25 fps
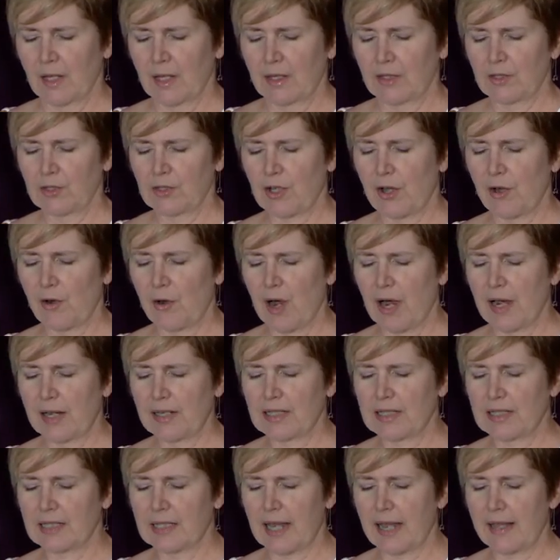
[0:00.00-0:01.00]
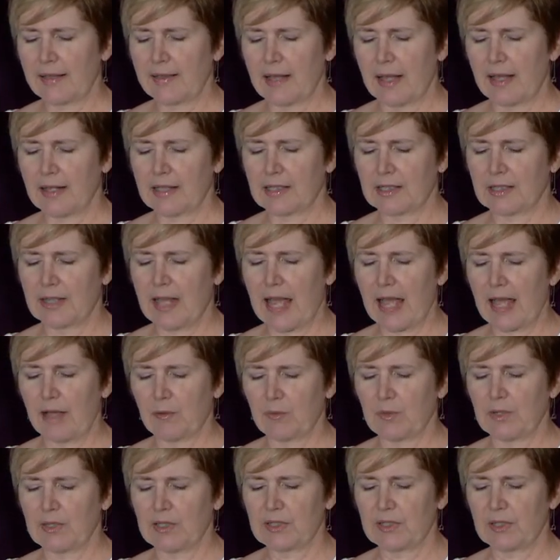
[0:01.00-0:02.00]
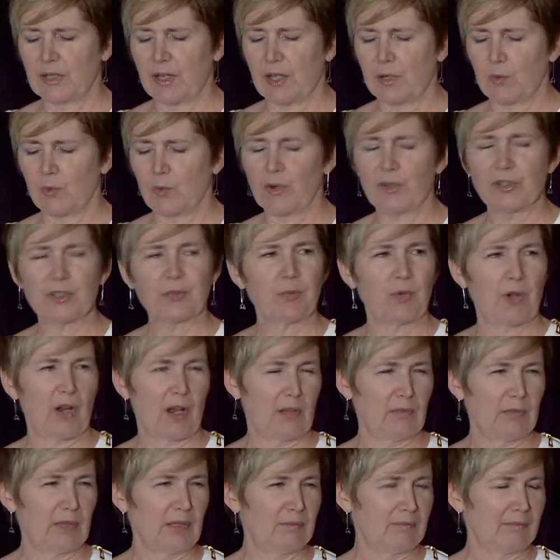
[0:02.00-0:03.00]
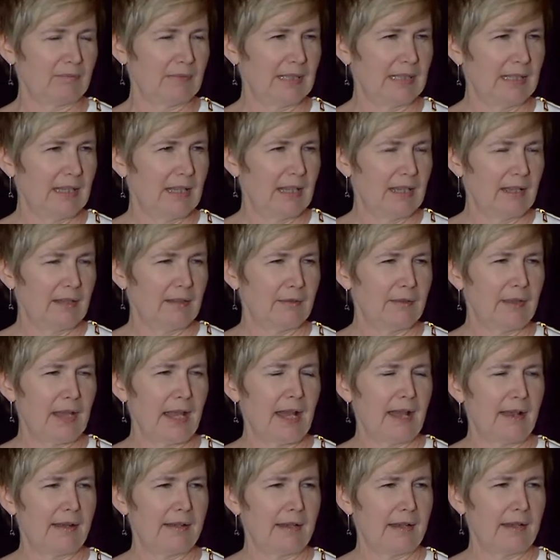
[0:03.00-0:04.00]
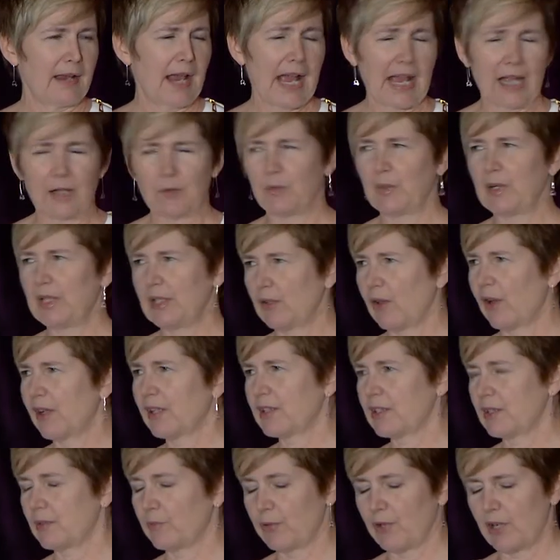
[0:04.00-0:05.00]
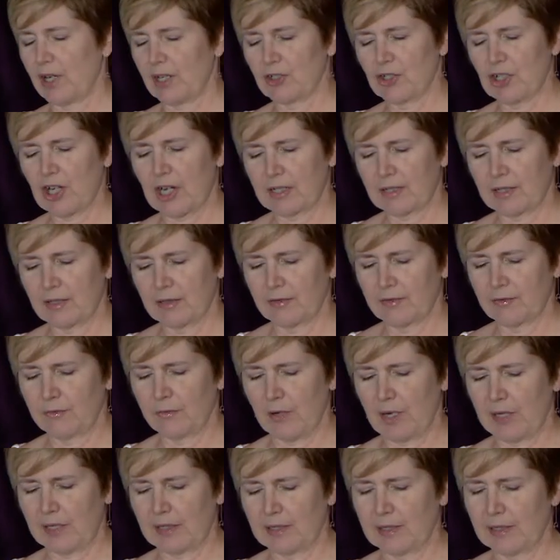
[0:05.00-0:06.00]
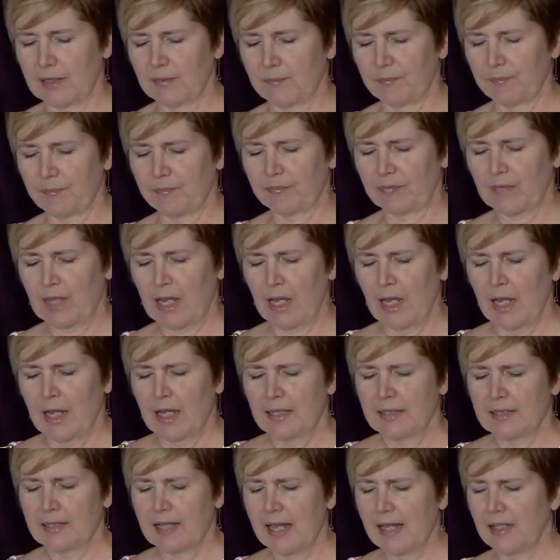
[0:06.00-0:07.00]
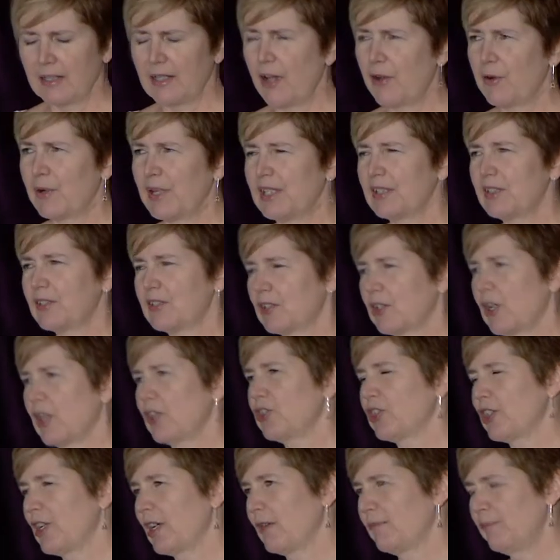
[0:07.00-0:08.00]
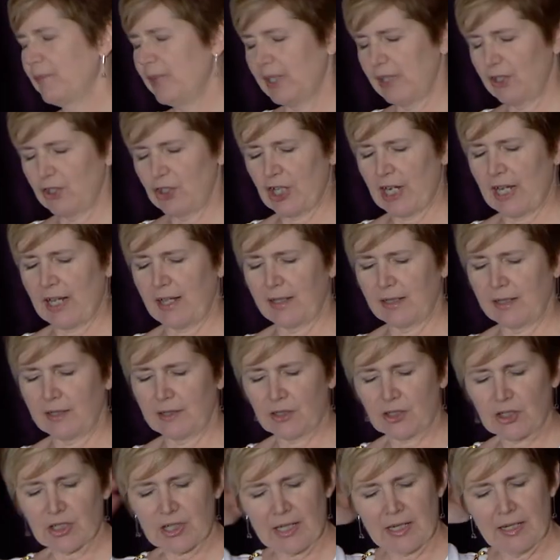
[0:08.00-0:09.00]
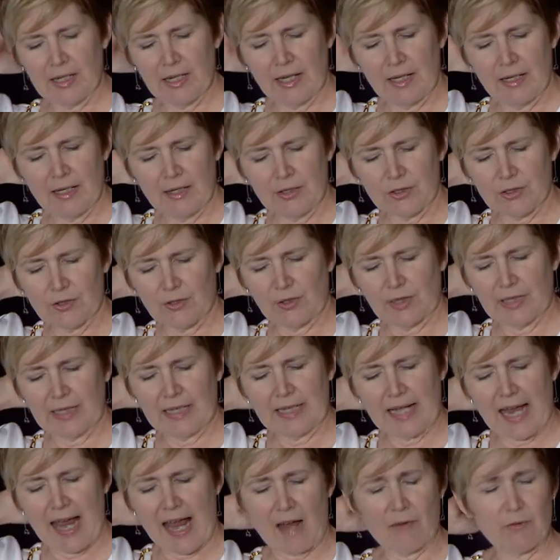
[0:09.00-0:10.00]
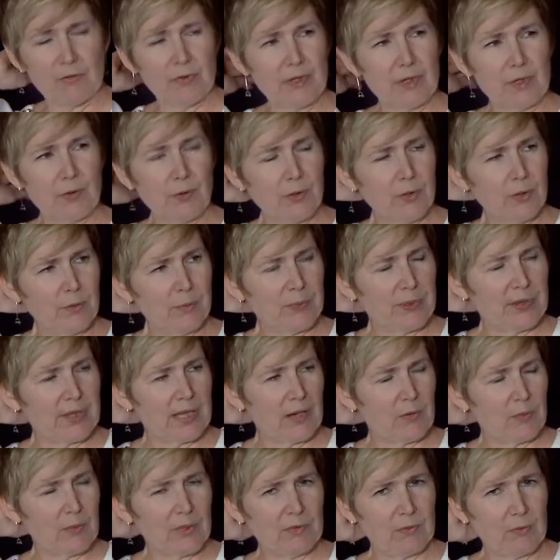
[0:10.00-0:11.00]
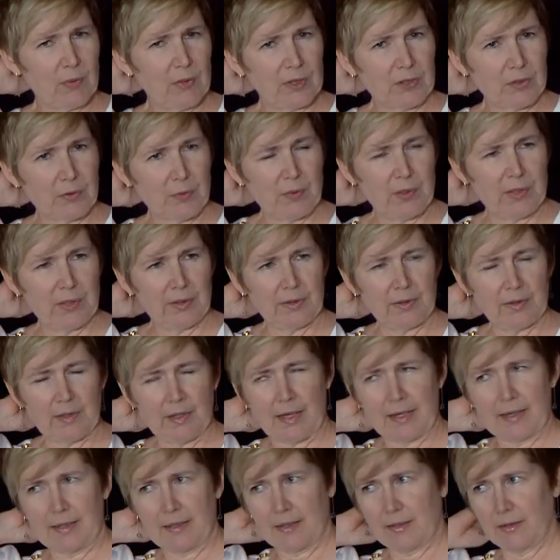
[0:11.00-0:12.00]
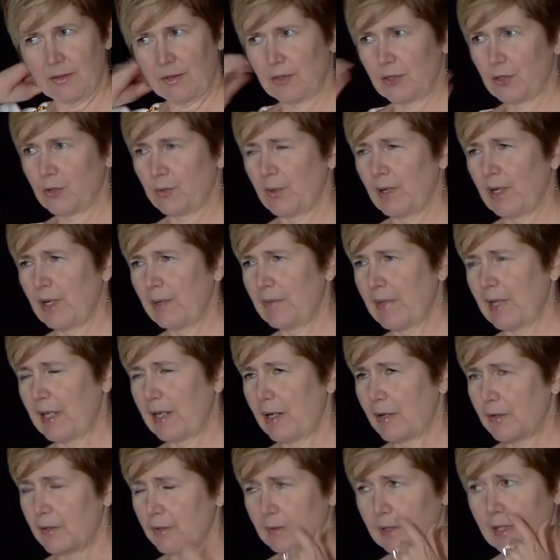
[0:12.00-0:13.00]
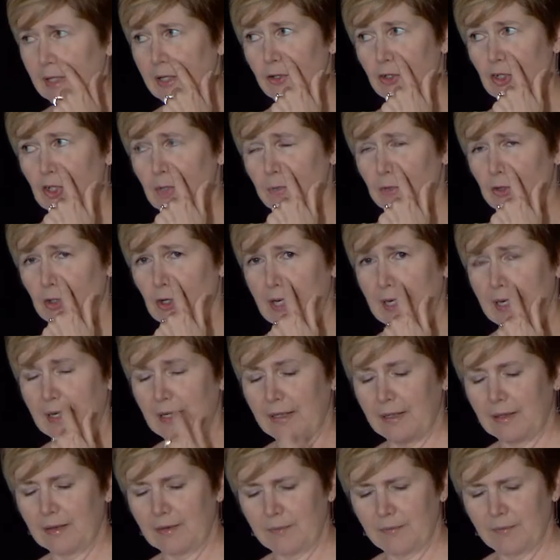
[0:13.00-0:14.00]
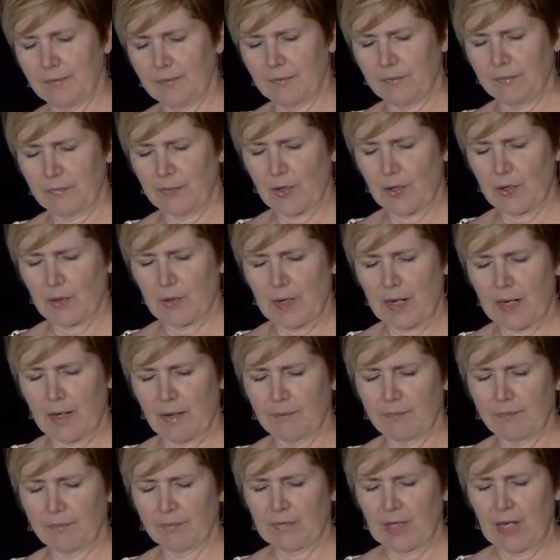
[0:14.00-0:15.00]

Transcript: So I'd say that that was a worse problem than had we lost the project, frankly. Saying no is such a big challenge, certainly in every group that we've worked with at SWIM, at our leadership training program,